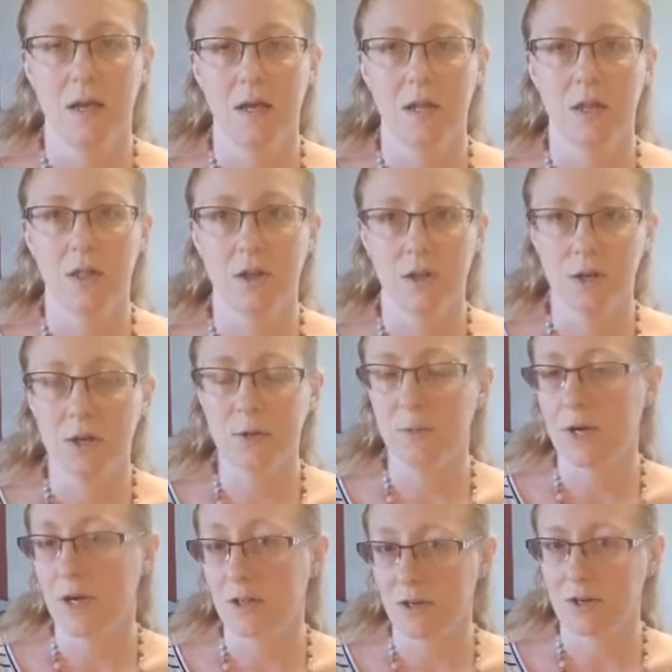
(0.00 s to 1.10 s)
learning what
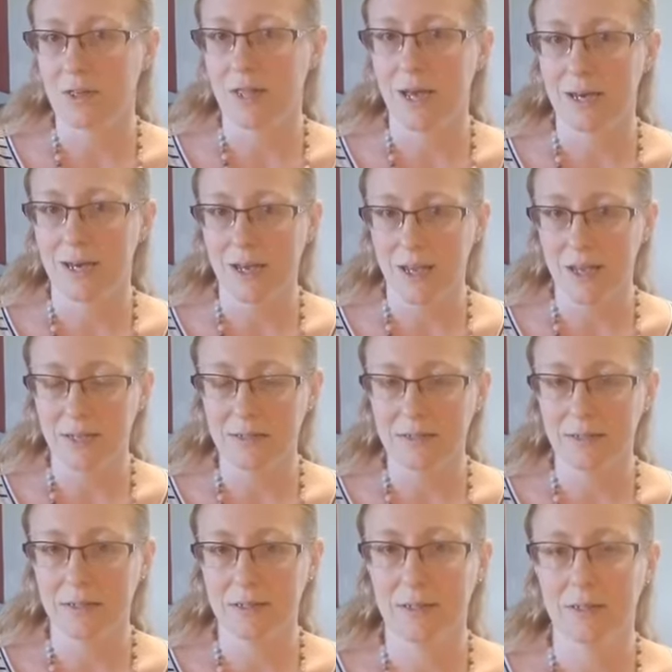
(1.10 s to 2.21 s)
I learned that night
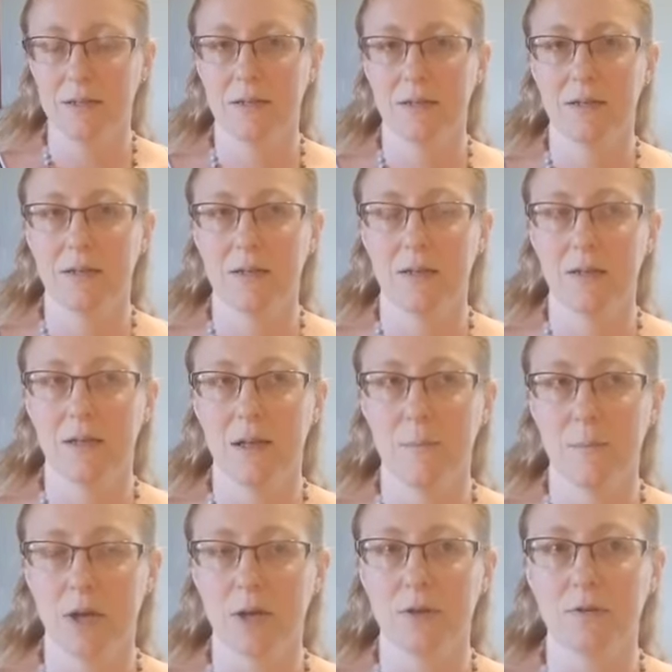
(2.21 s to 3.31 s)

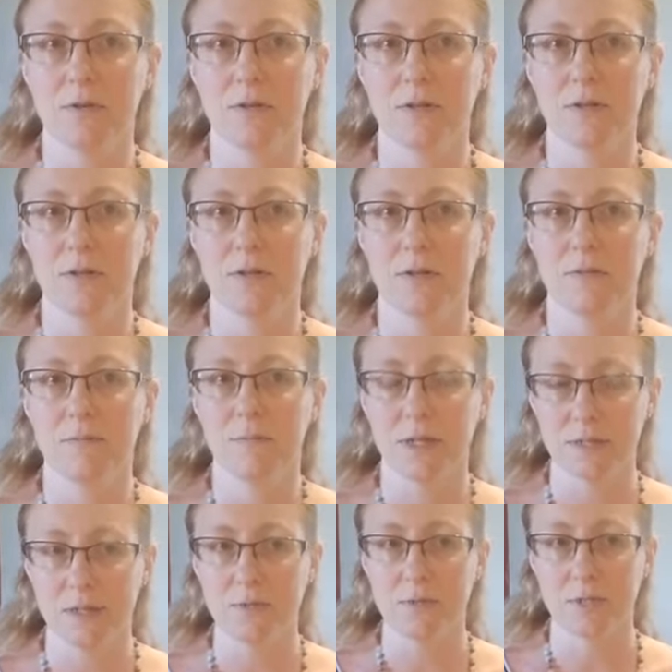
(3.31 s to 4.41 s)
about my
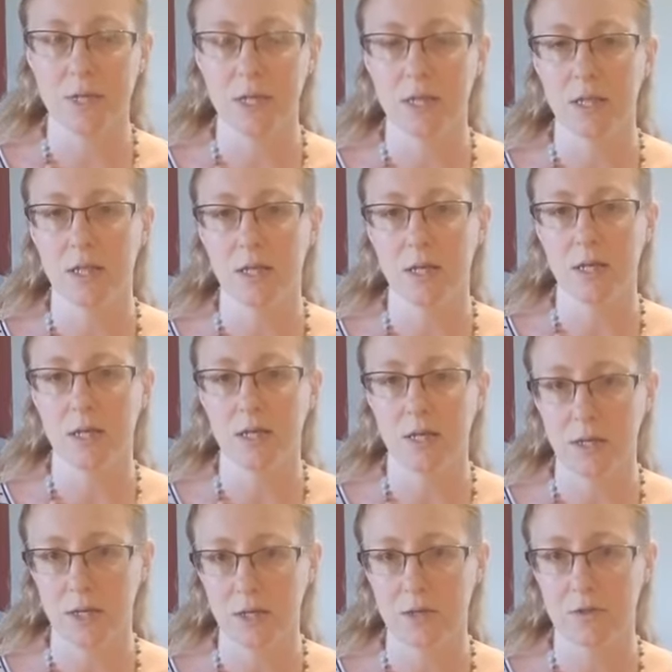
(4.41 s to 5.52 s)
son was in the
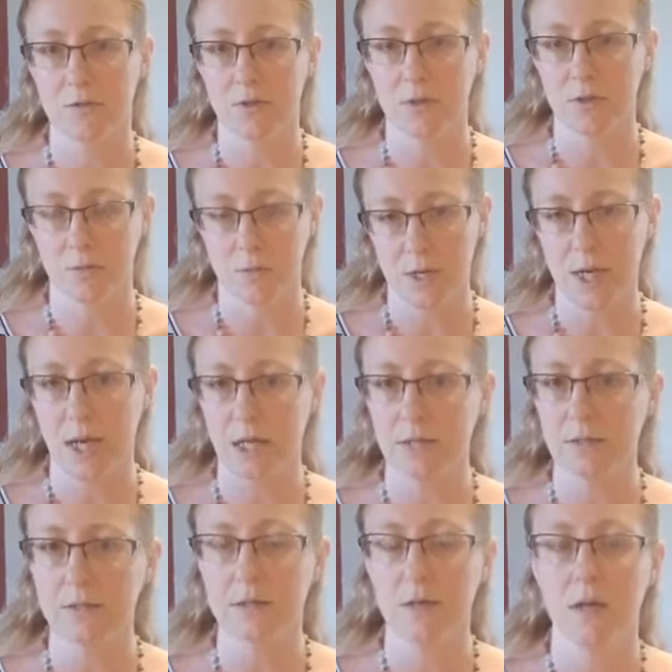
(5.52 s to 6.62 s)
NICU for 3
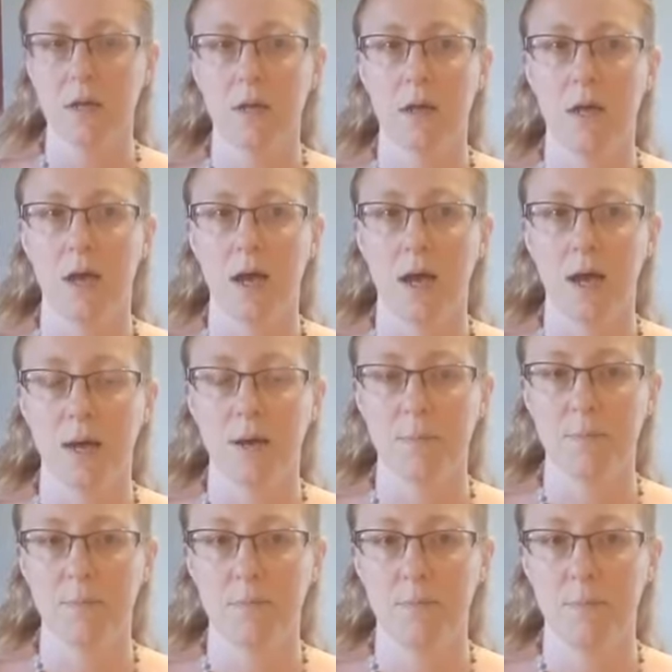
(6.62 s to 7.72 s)
days
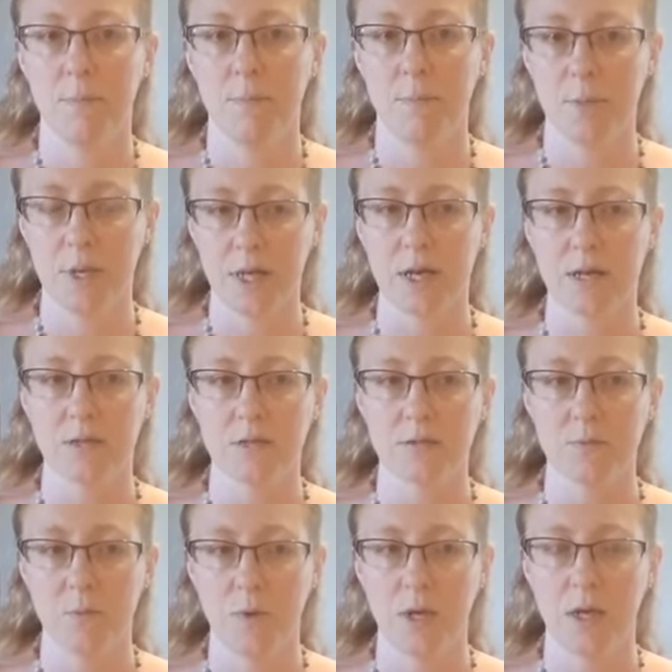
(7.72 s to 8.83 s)
because
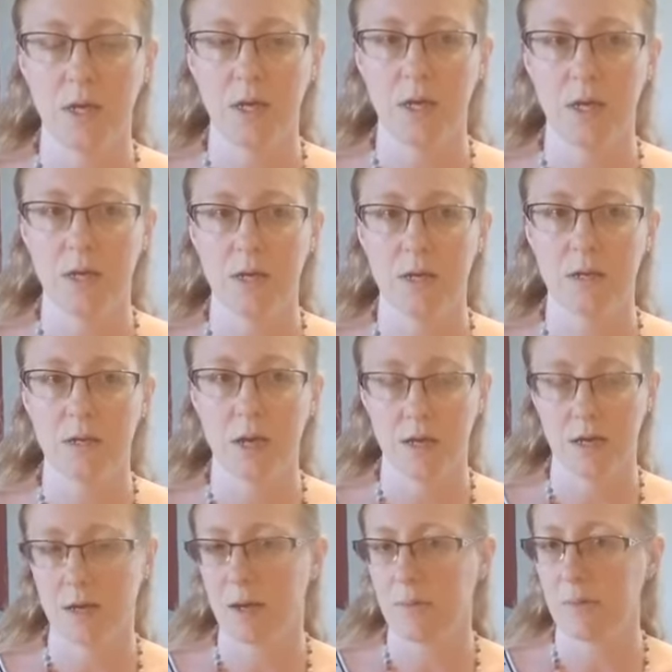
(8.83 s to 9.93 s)
we
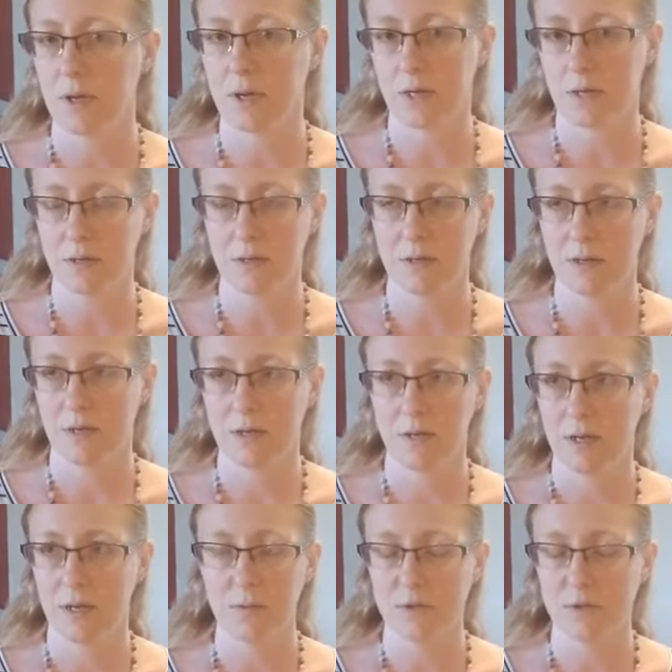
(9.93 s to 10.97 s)
ended up in It was the